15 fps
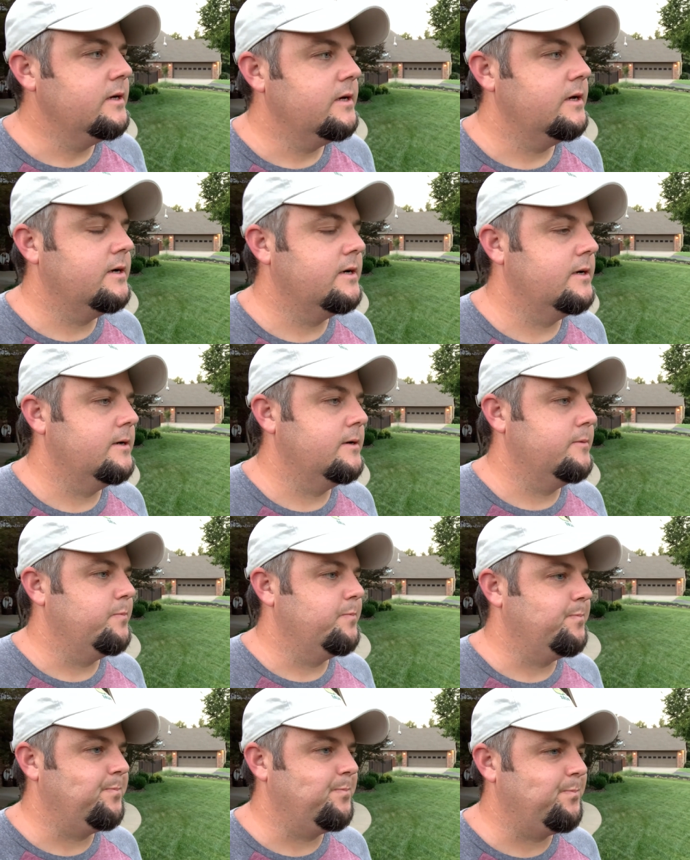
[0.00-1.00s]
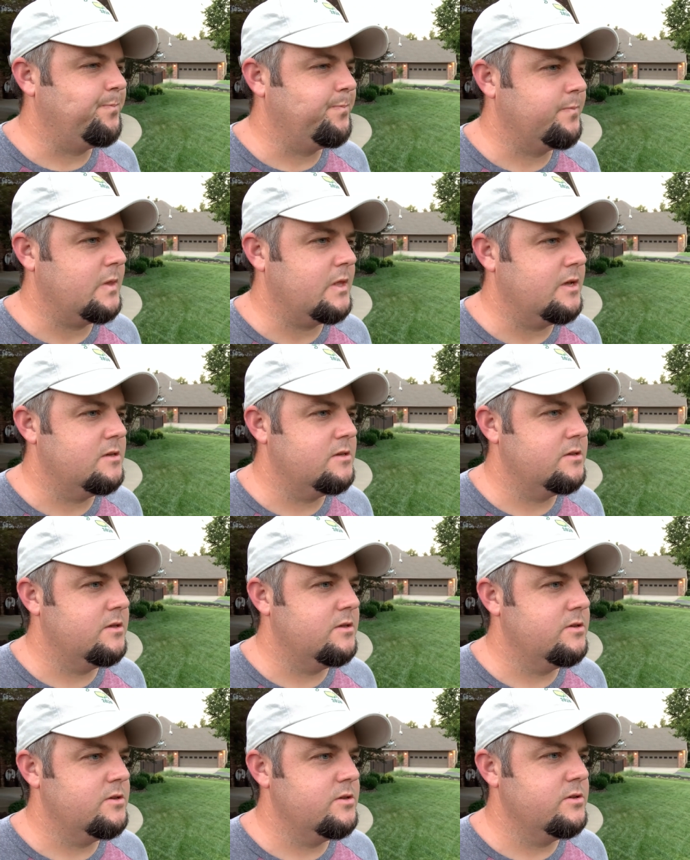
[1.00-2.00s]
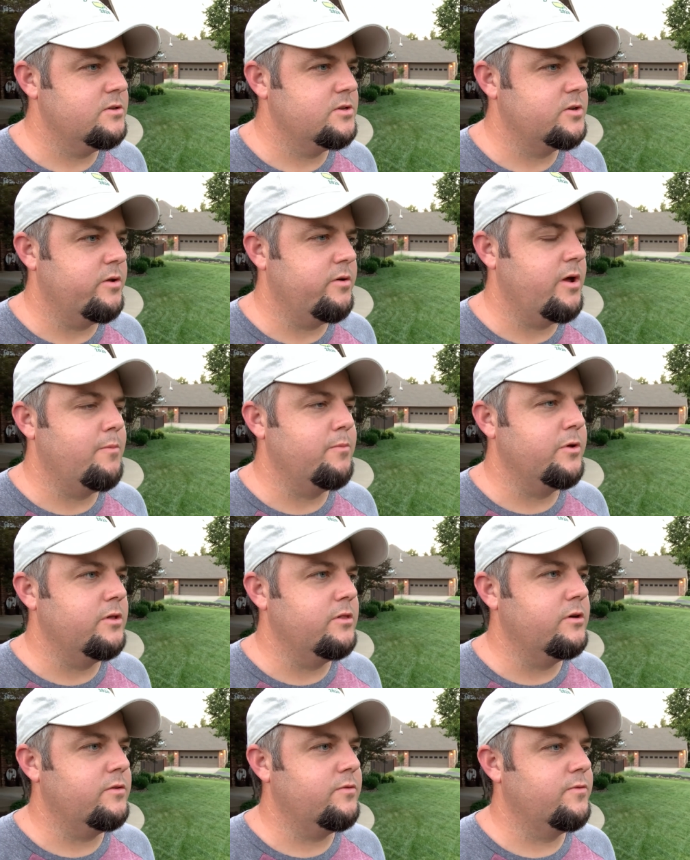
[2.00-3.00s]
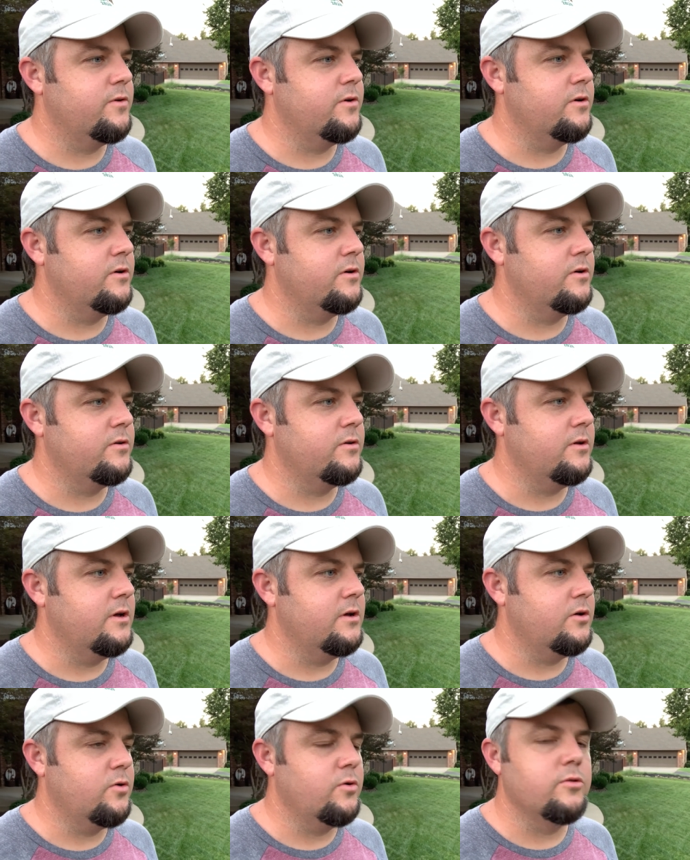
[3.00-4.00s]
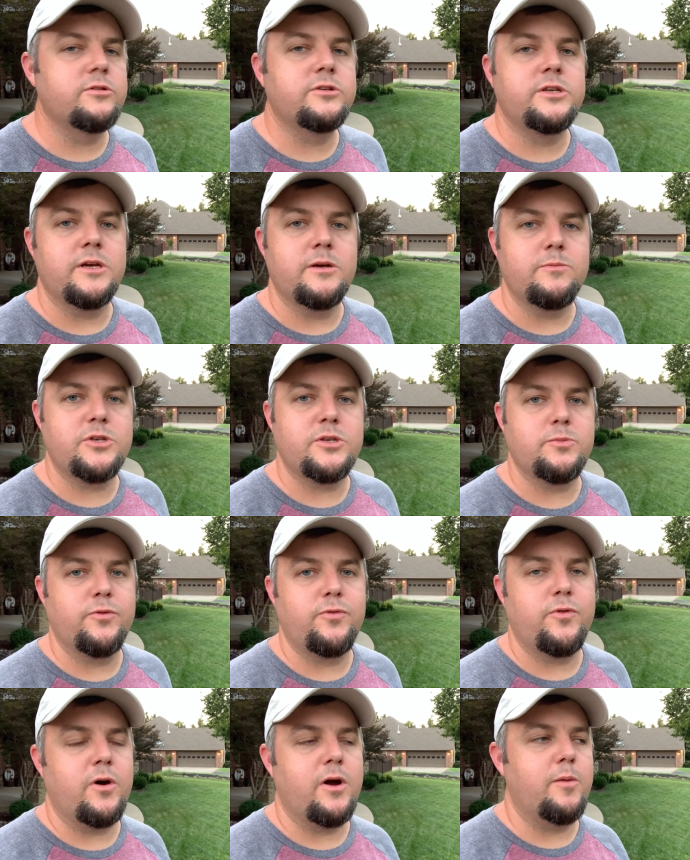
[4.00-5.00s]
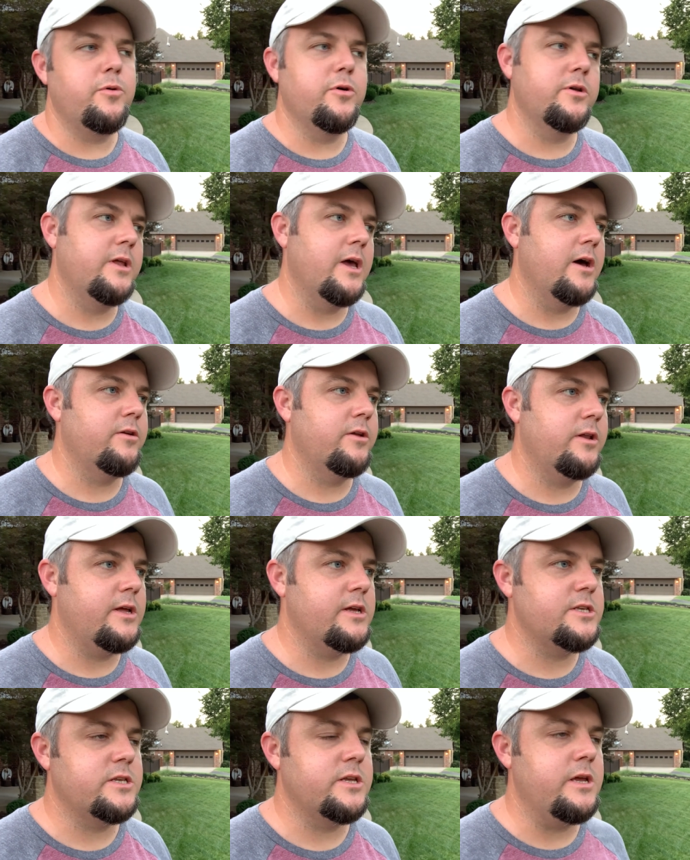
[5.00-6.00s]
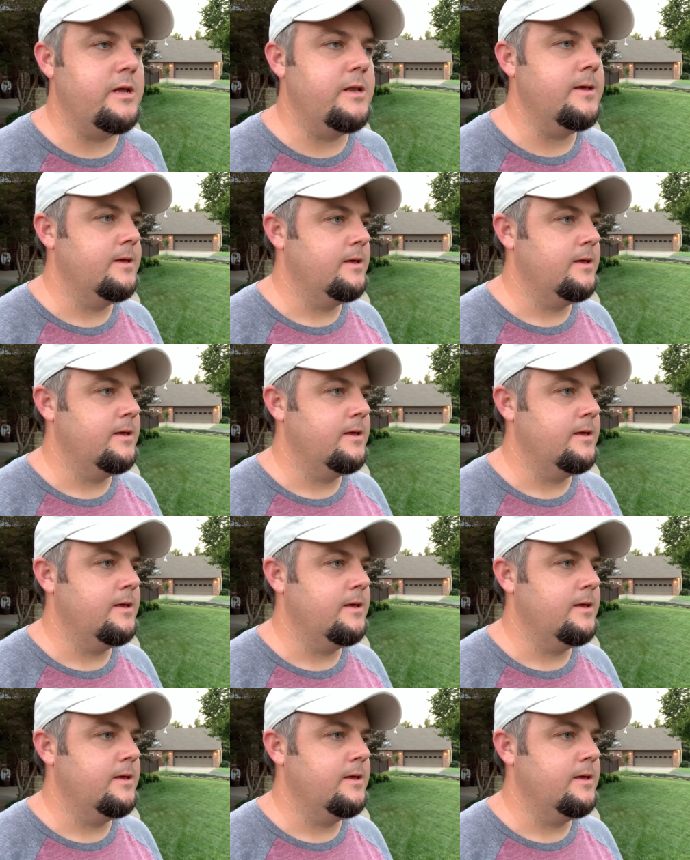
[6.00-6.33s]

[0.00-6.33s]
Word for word: um, so anyway, I'm gonna look for cooler temps before I put down any seed.